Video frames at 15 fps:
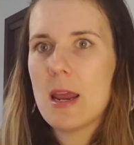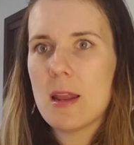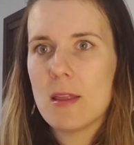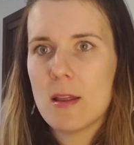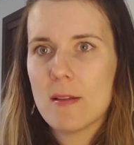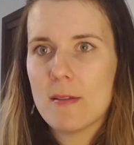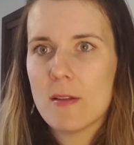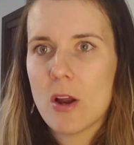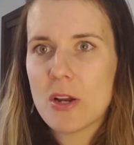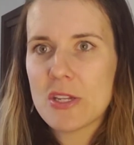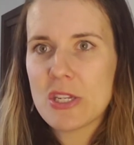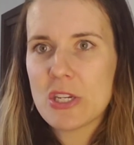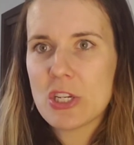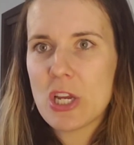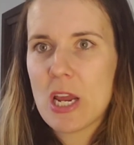And it
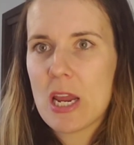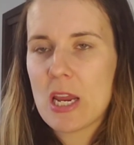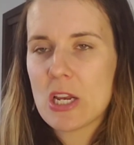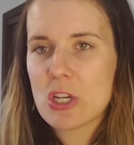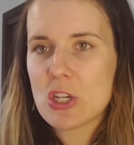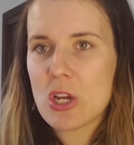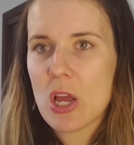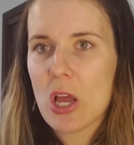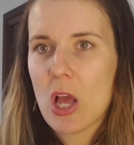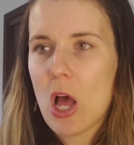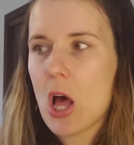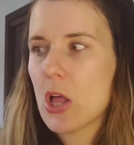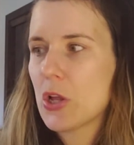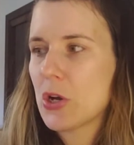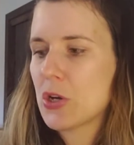starts to change
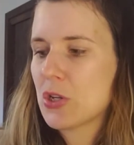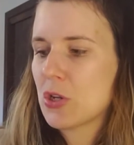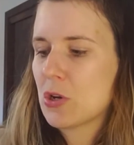colors.